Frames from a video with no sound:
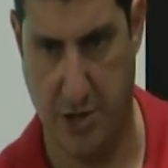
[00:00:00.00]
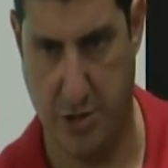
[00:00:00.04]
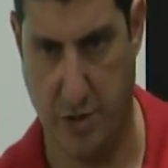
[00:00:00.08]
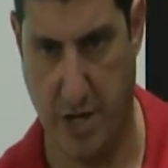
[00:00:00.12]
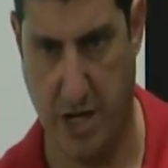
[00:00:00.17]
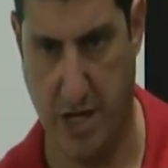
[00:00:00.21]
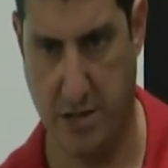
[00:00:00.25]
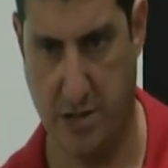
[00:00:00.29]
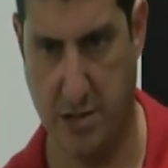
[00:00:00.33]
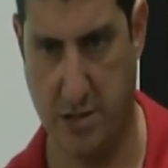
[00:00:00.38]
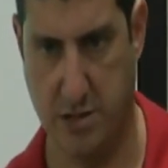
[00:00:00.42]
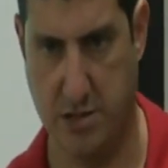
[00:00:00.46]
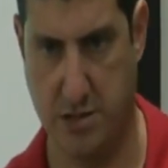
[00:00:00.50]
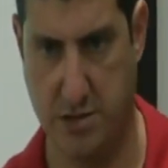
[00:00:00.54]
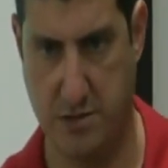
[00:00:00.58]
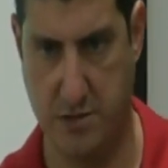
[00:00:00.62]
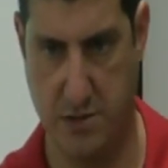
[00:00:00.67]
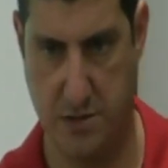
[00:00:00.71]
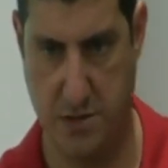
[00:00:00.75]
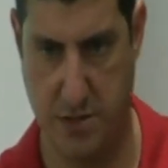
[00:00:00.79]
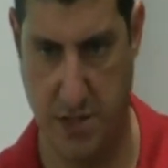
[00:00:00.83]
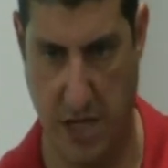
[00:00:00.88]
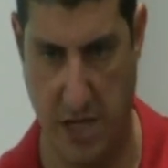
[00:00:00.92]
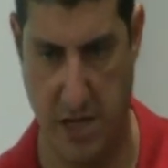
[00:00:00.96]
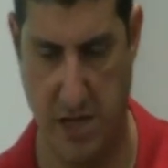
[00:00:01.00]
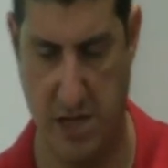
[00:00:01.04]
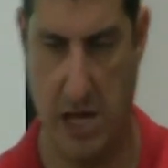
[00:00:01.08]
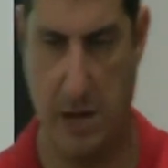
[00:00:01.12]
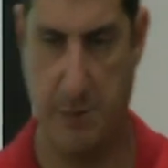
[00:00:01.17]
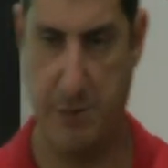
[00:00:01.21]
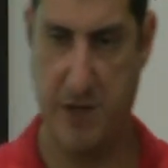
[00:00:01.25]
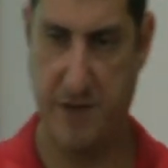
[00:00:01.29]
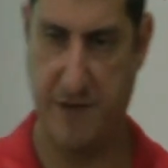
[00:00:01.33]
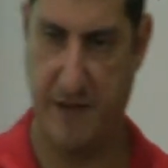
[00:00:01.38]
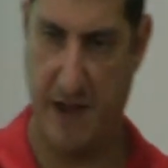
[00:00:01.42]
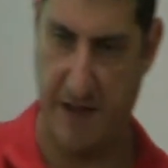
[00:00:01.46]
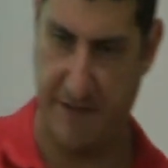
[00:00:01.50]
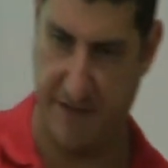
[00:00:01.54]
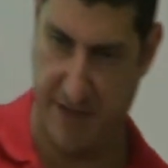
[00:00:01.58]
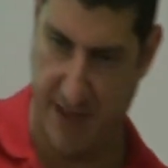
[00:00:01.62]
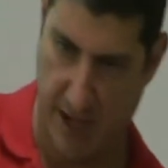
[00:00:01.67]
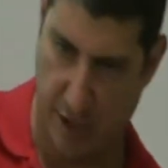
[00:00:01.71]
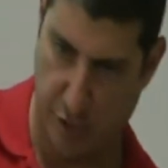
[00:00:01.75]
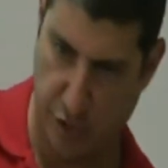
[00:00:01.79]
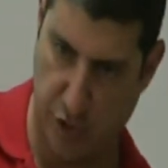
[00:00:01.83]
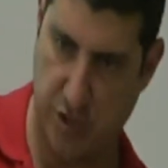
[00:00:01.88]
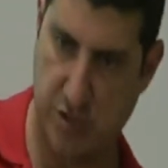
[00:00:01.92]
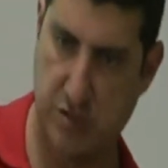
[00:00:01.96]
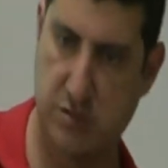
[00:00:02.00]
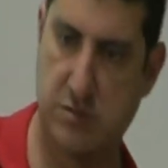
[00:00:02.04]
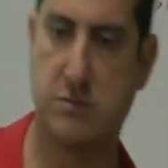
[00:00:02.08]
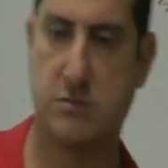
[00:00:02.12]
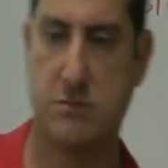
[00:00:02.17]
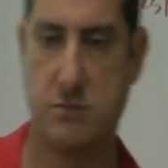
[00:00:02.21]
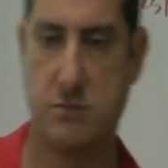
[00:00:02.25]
right? 10 times 5,000,